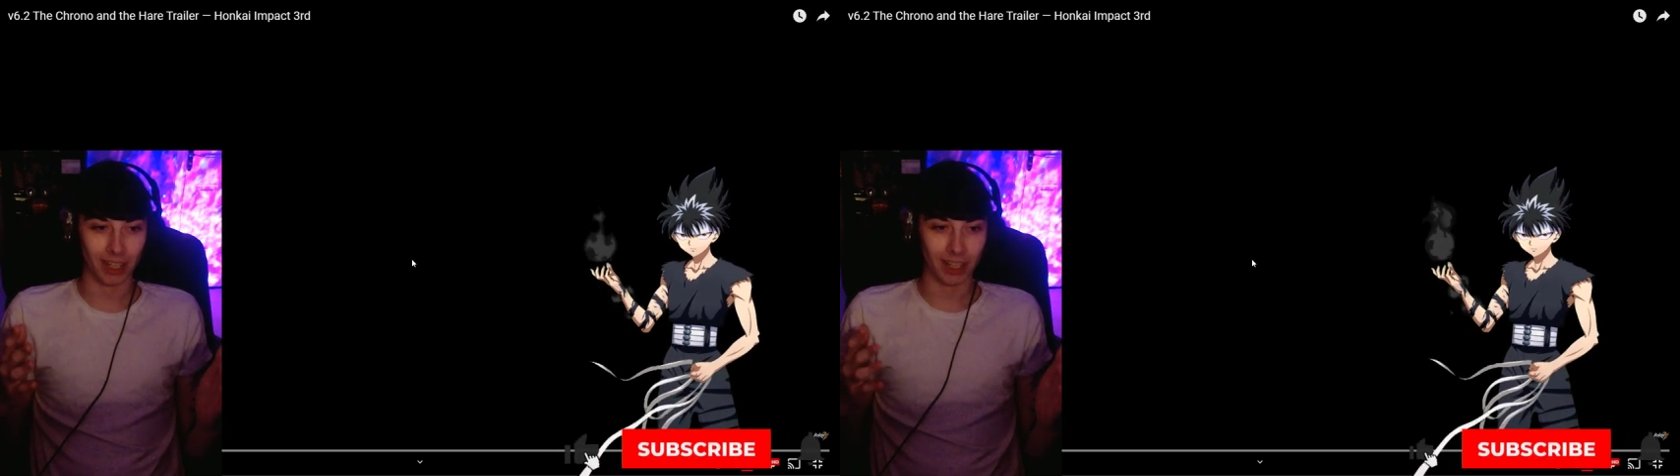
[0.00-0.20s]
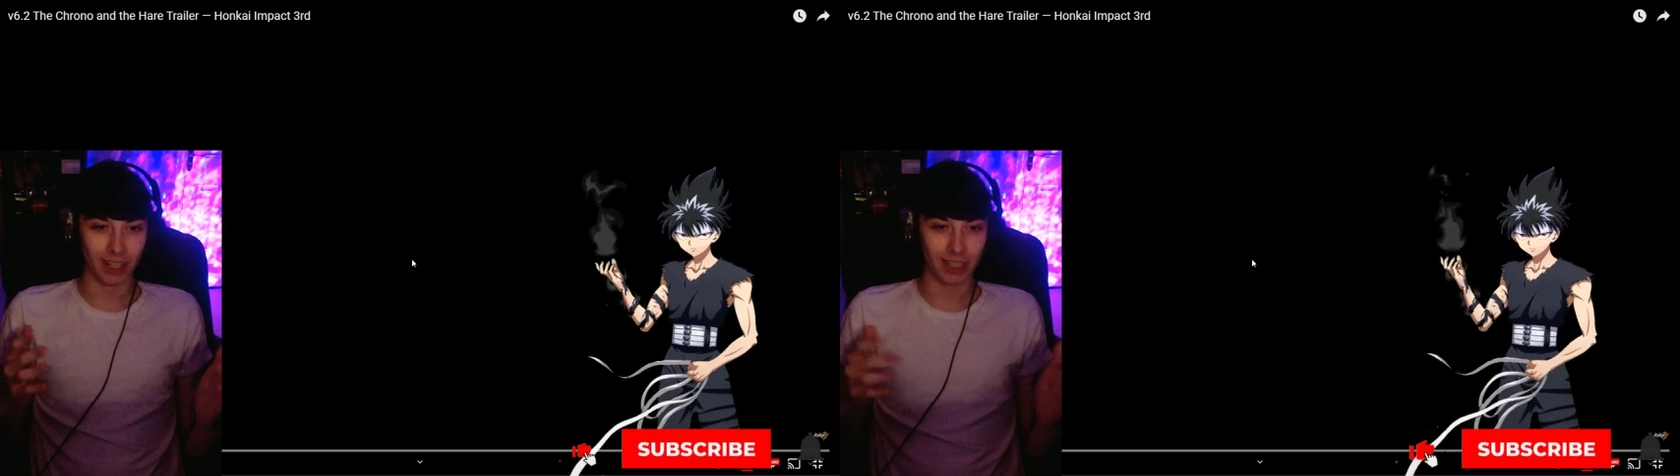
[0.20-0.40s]

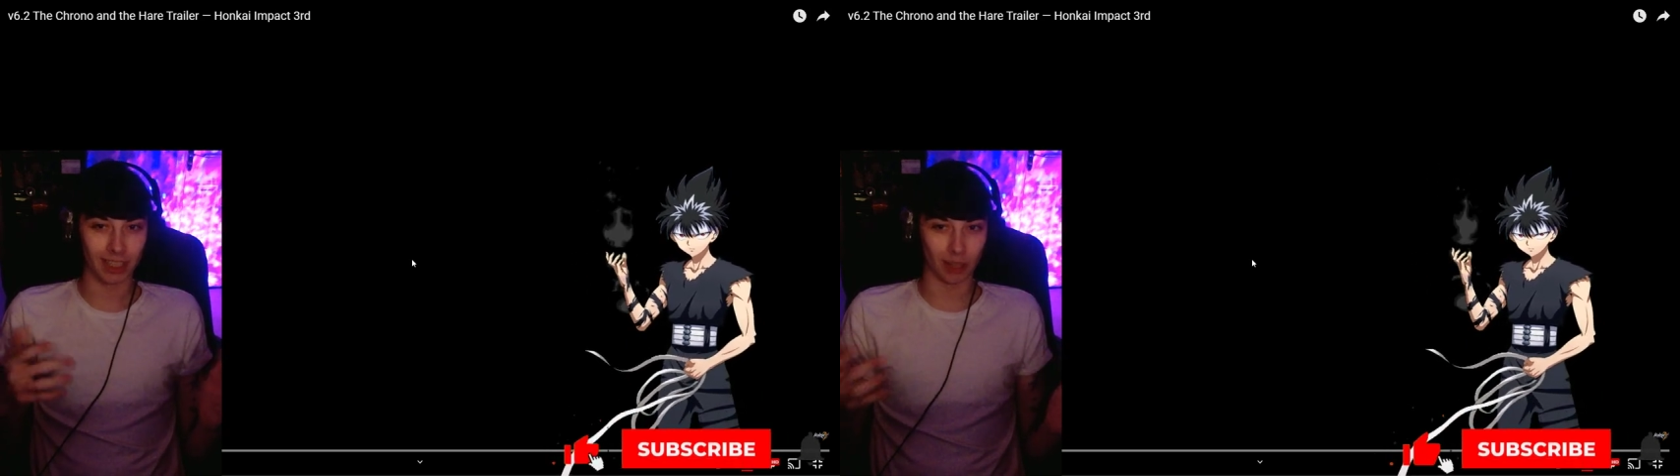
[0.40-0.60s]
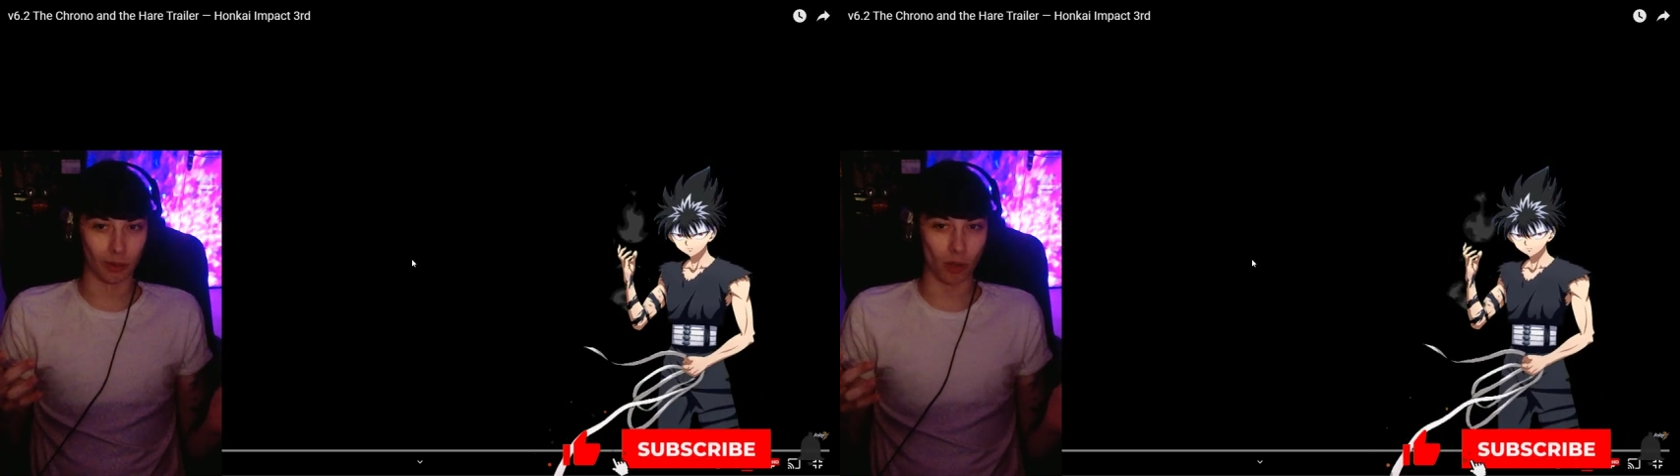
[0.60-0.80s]

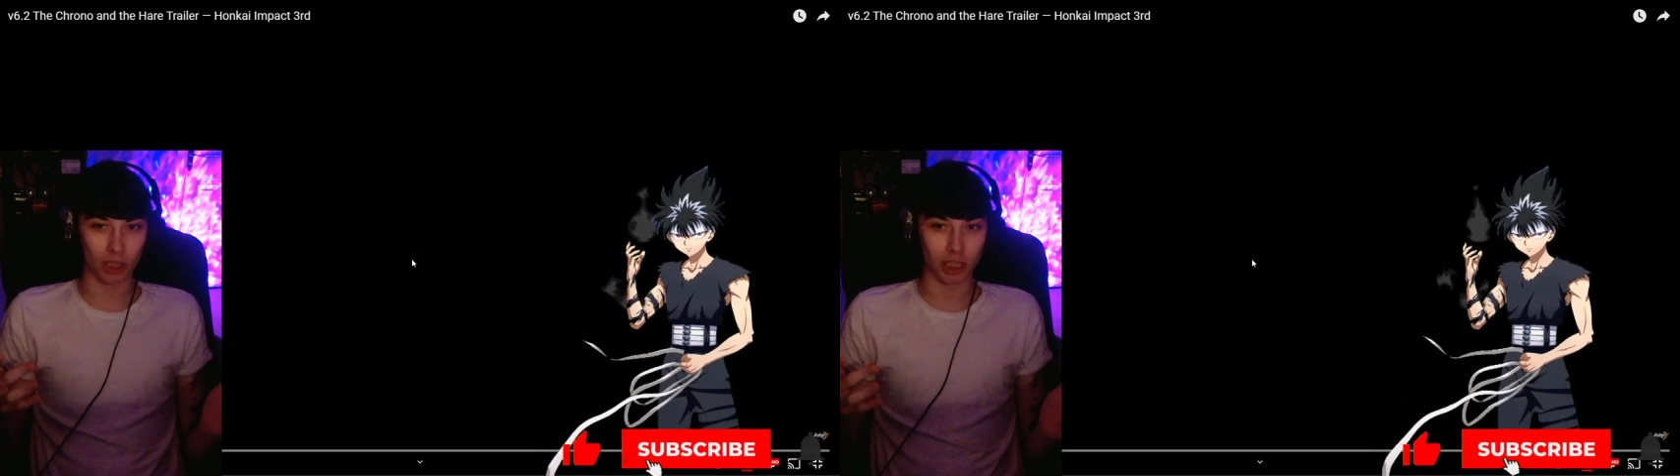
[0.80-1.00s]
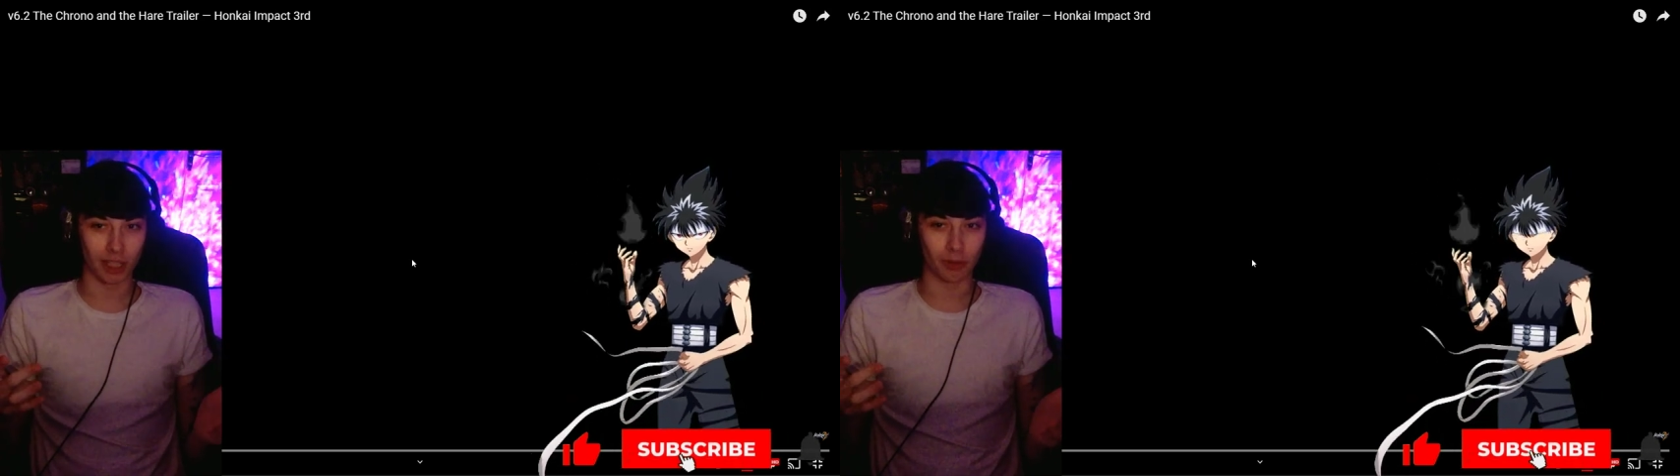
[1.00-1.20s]
instead of
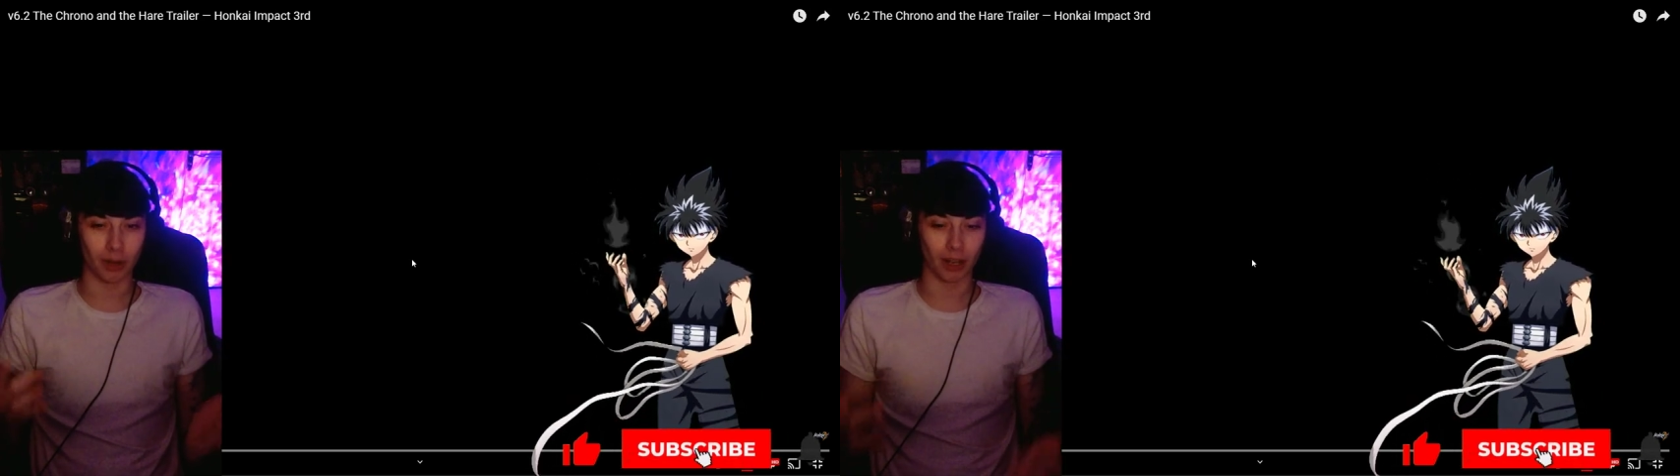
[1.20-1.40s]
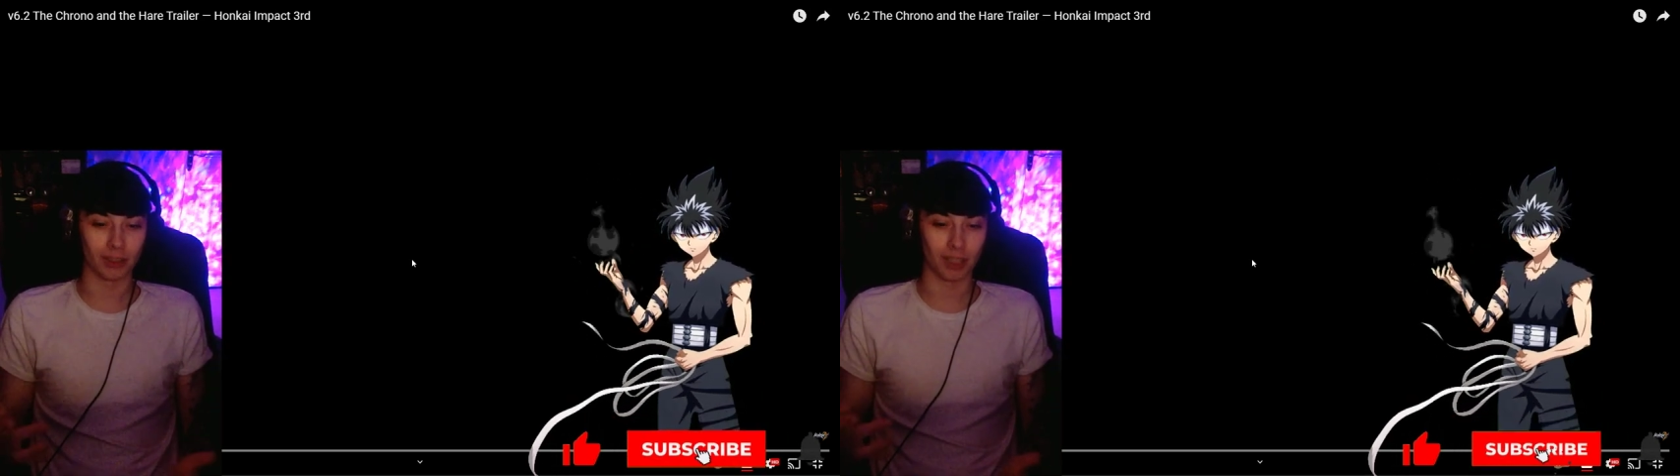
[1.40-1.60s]
watching it
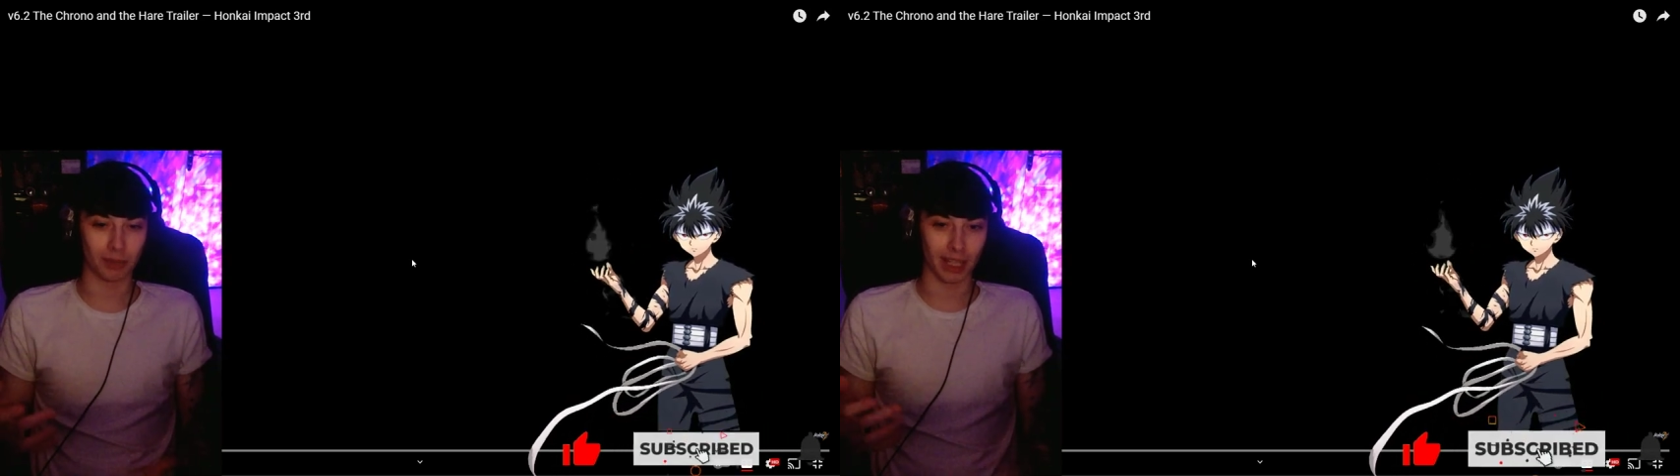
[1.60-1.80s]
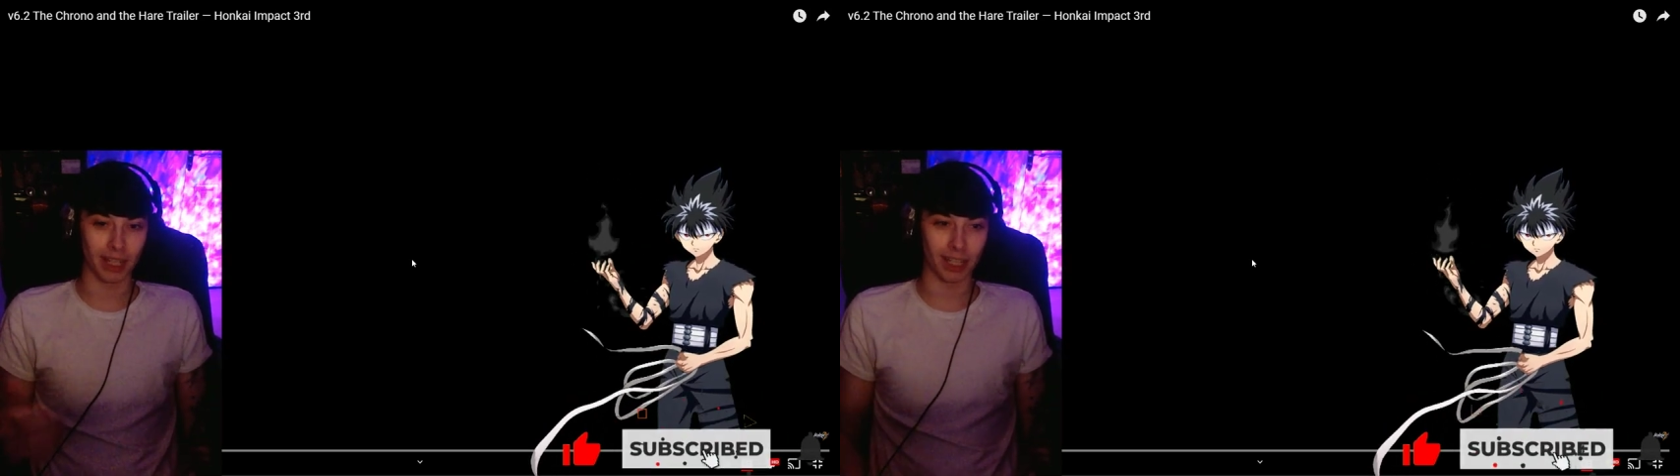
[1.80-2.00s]
while it was
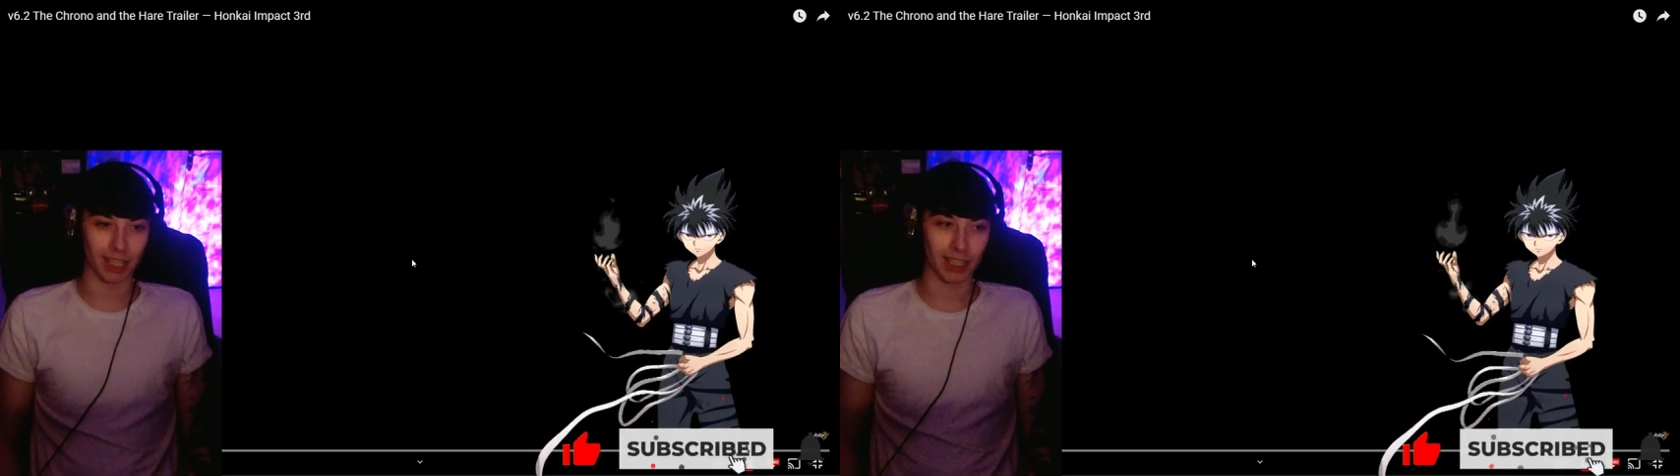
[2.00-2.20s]
updating,